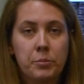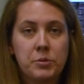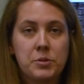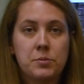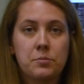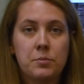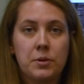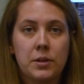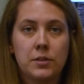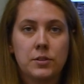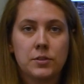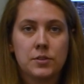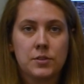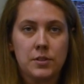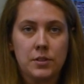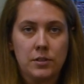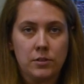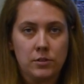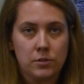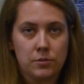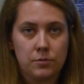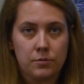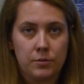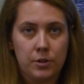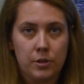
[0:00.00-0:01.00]
makes
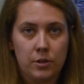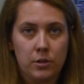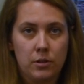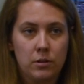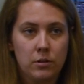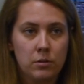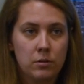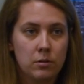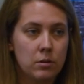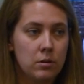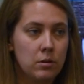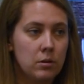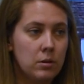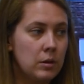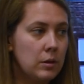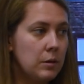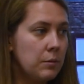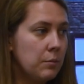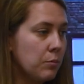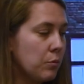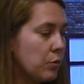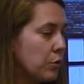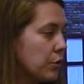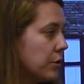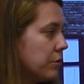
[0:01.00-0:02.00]
things feel
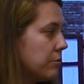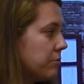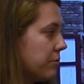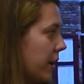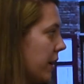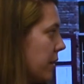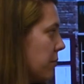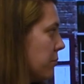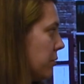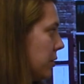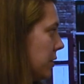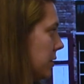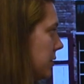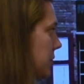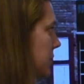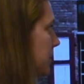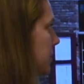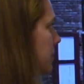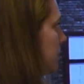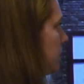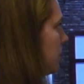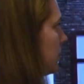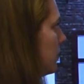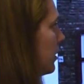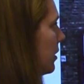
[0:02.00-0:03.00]
more vibrant,
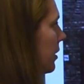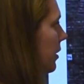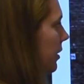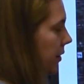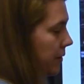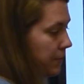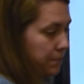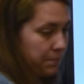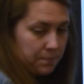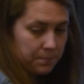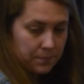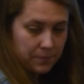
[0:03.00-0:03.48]
okay?